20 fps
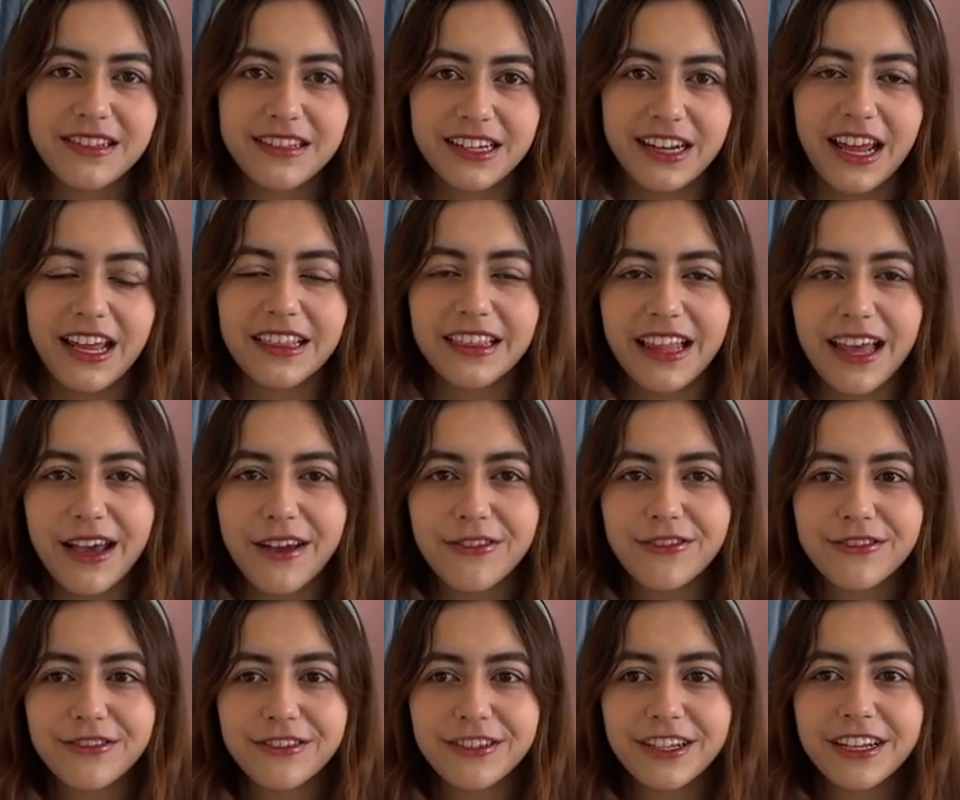and I
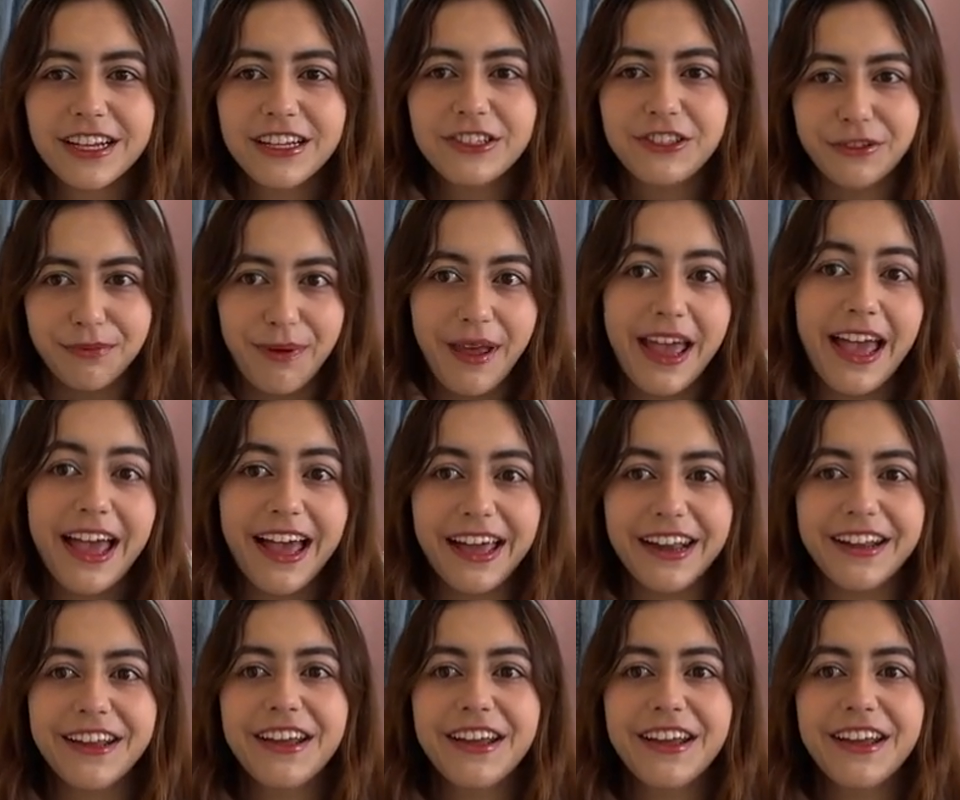left Japan